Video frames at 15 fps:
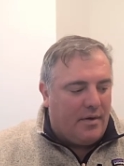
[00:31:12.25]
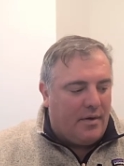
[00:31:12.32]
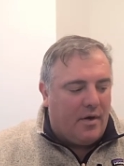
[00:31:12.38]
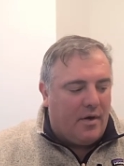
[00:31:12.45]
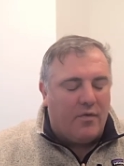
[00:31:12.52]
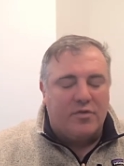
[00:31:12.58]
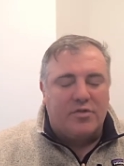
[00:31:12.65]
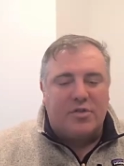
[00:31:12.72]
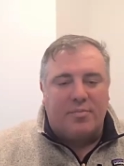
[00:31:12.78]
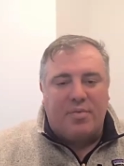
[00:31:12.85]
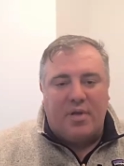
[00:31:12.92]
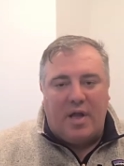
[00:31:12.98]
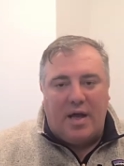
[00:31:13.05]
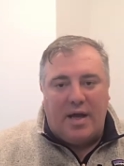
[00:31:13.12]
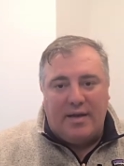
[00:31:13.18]

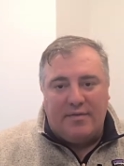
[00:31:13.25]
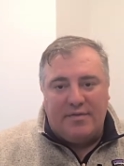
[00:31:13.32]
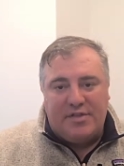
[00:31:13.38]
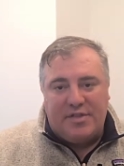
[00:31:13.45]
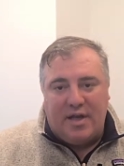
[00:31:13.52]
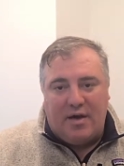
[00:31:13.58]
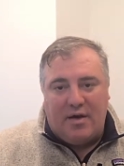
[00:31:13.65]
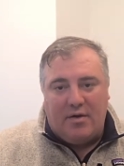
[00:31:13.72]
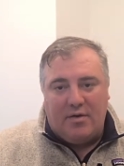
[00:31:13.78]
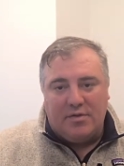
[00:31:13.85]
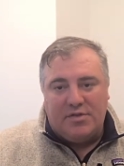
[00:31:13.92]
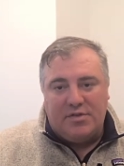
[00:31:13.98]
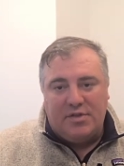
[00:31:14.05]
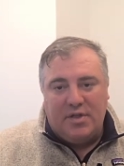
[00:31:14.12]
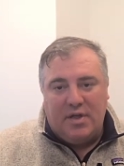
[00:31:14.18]
oversupply of
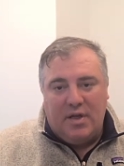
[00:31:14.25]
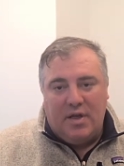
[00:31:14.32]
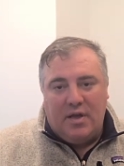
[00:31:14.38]
cells